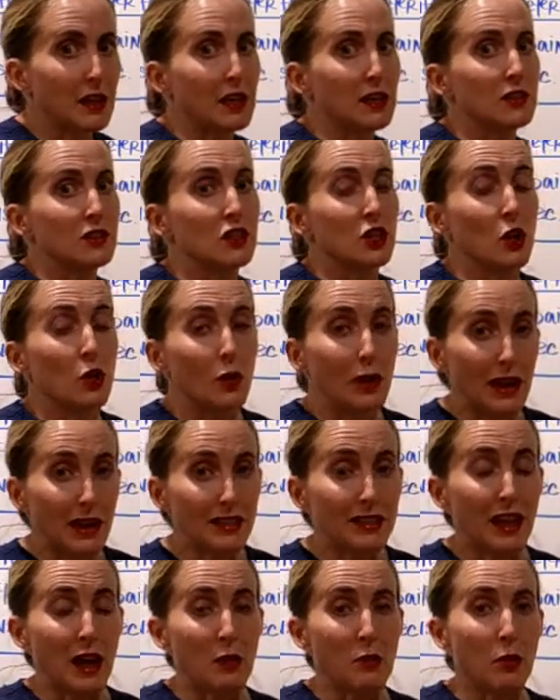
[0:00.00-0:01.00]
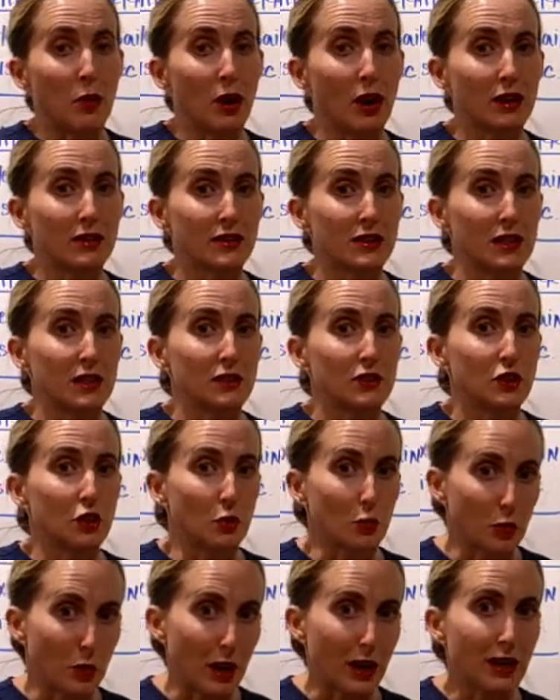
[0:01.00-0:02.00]
And so in that process, you're
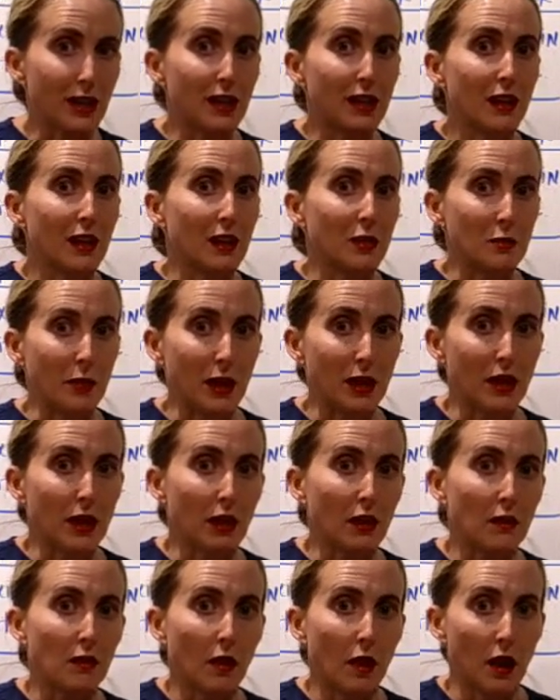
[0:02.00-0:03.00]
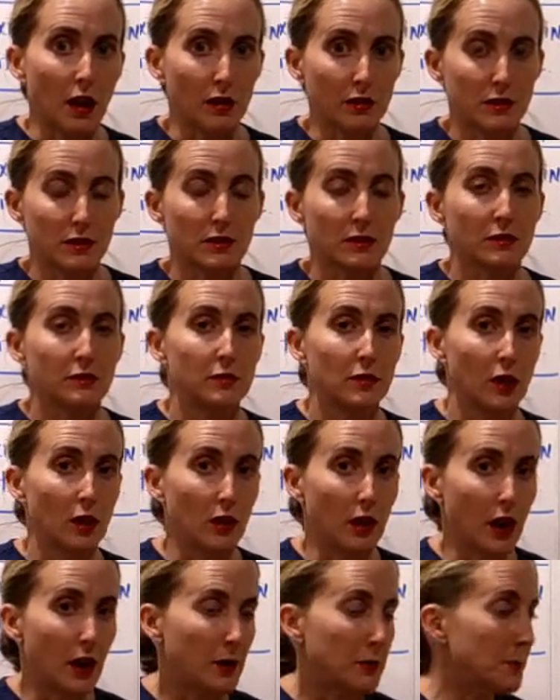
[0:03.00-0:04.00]
breaking and making clots a
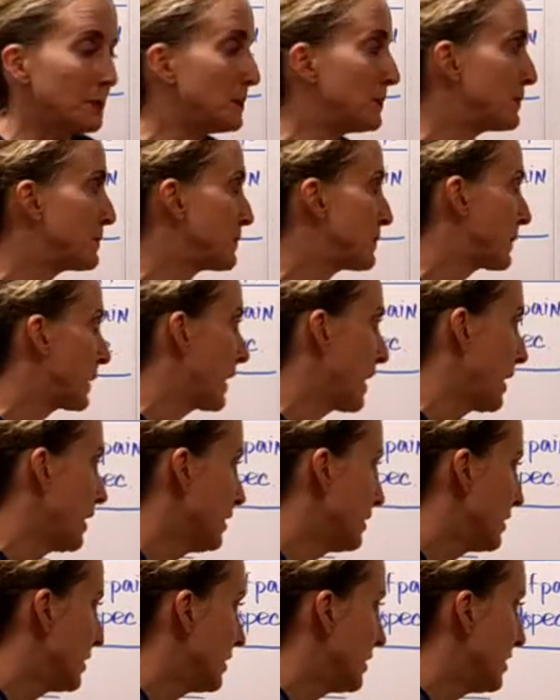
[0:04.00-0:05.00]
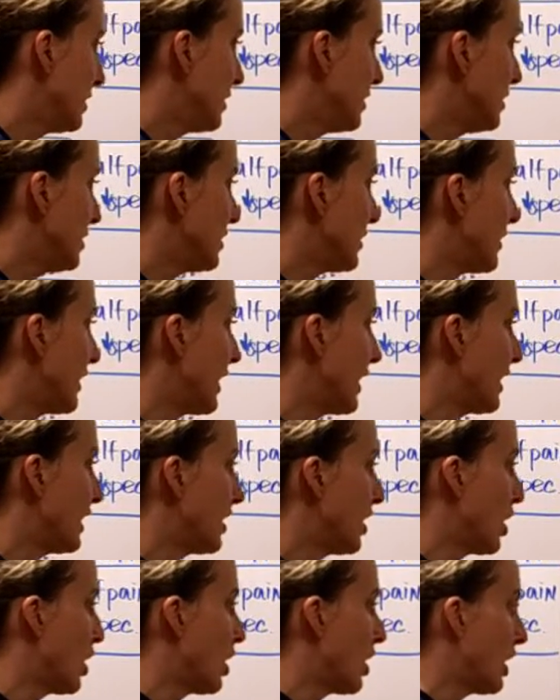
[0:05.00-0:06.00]
lot, okay? Then
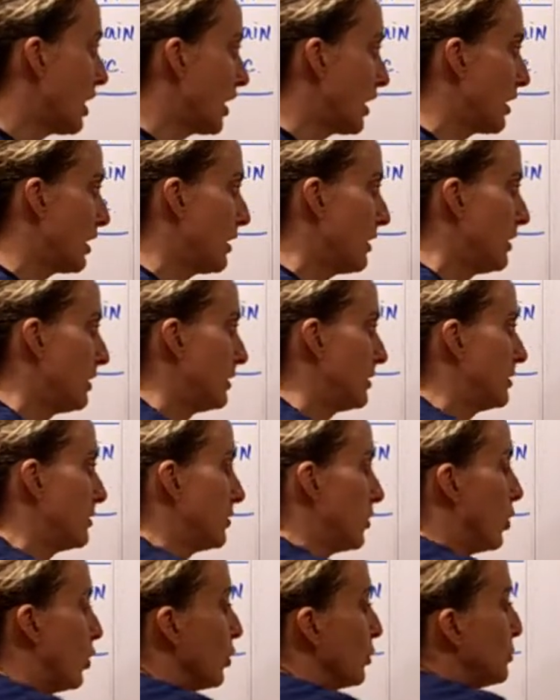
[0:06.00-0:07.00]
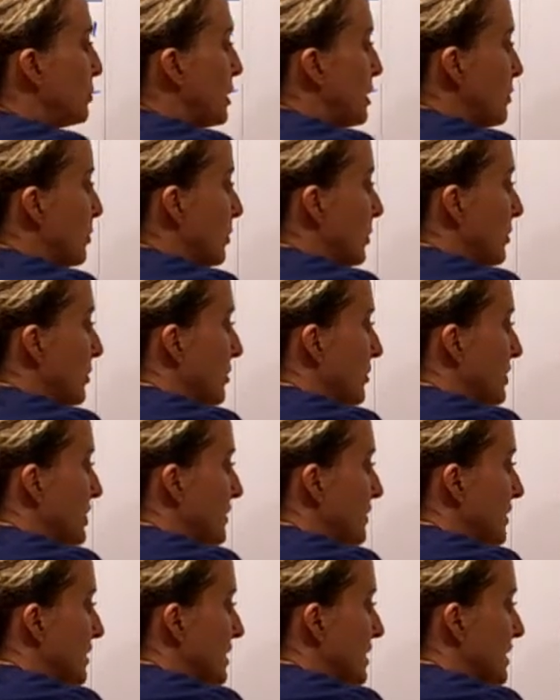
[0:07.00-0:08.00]
our old people, the
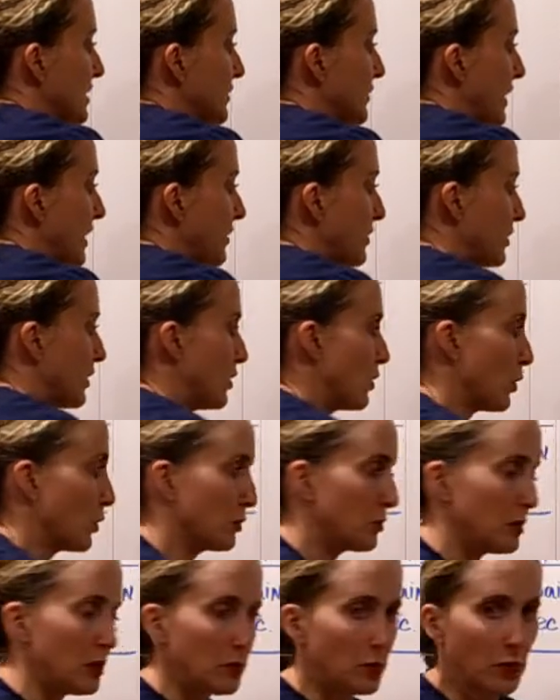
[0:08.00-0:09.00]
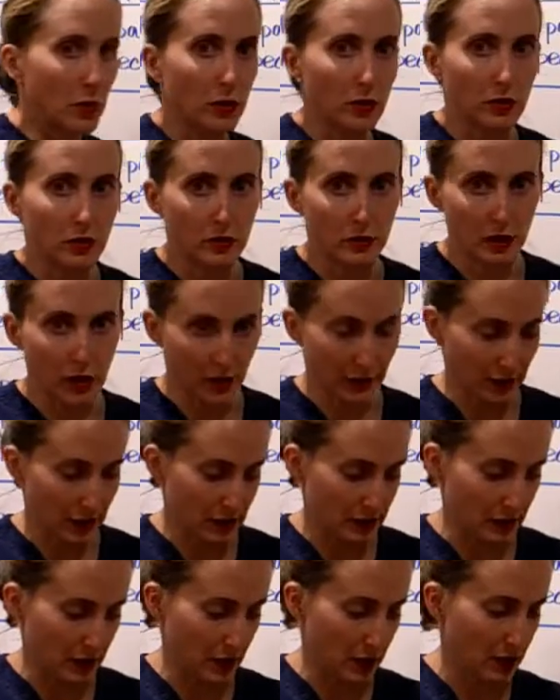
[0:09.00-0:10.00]
DVTs favor the old people,
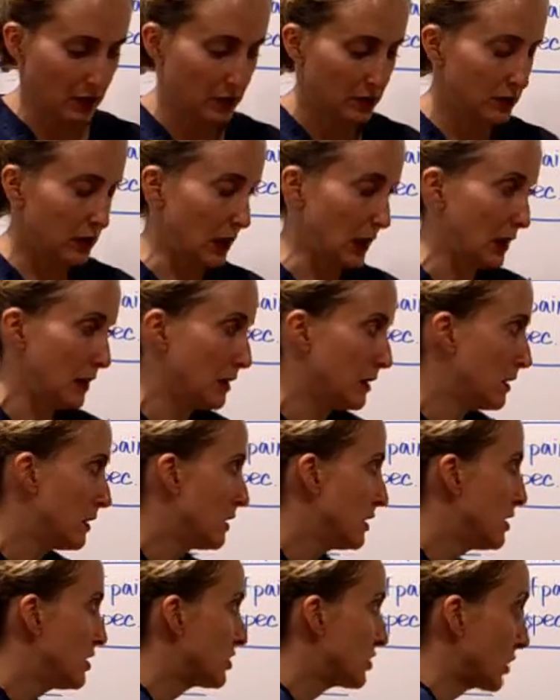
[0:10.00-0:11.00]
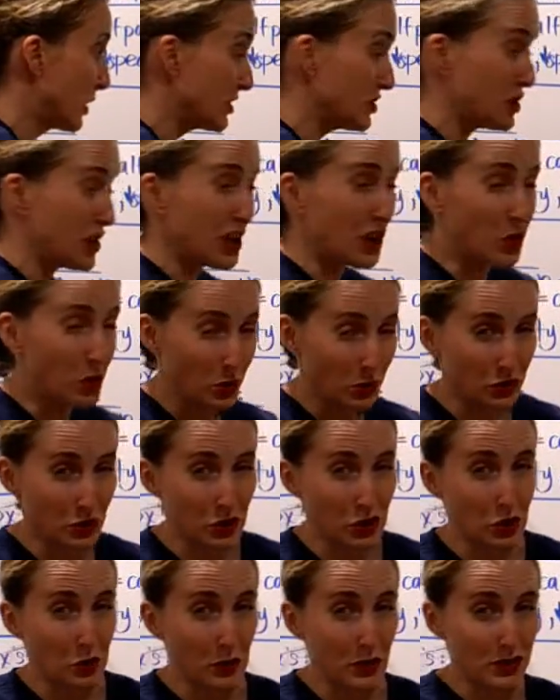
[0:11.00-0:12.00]
obviously, okay? So as you get older,
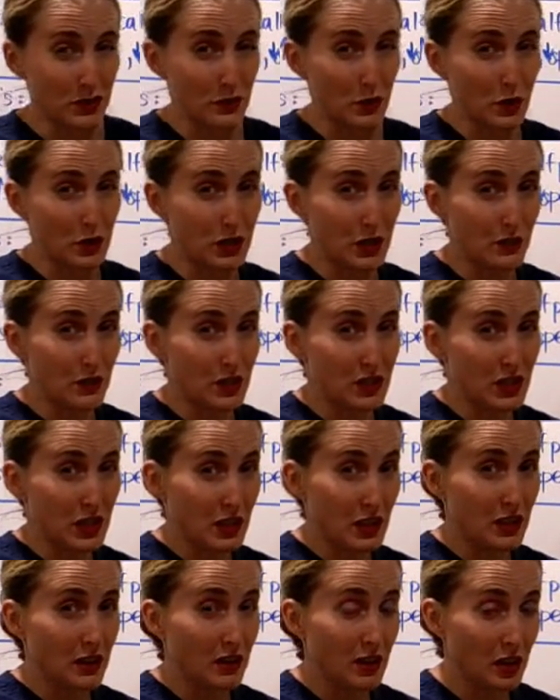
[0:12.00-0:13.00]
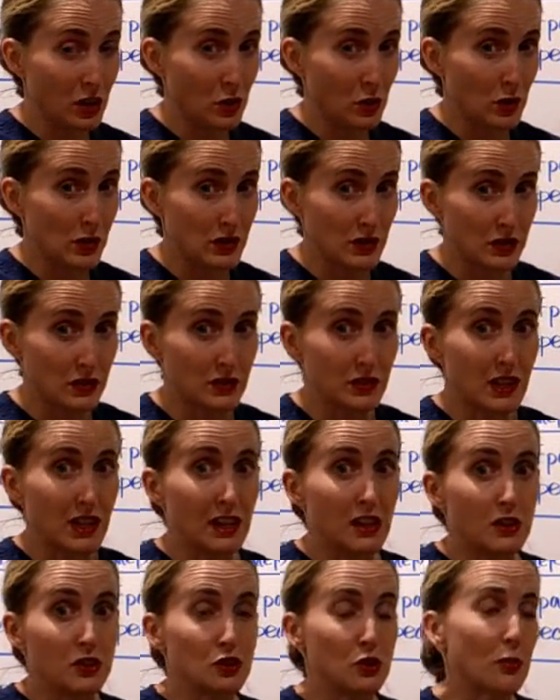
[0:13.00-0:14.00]
your risk for a DVT increases
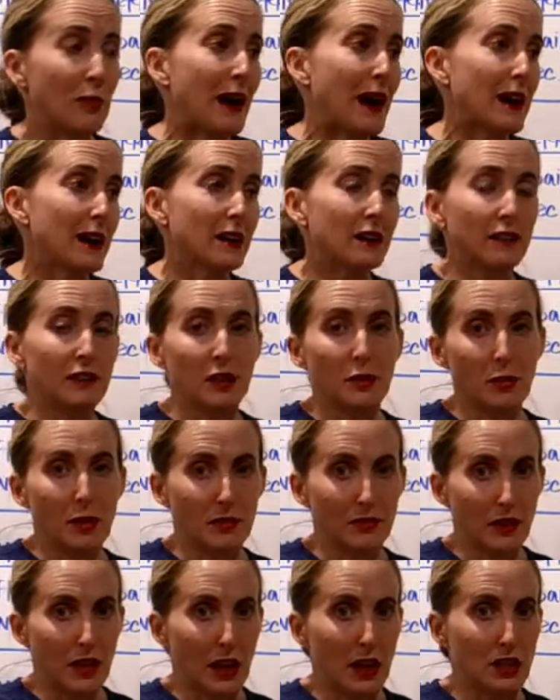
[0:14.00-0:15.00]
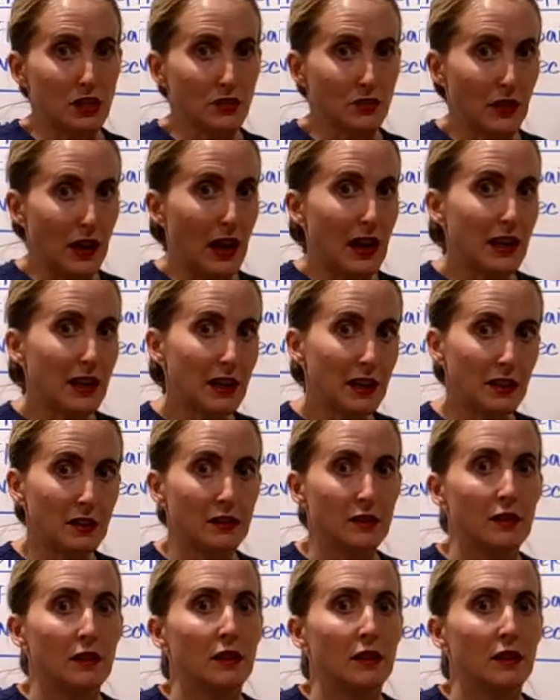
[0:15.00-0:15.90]
dramatically above the age of 80.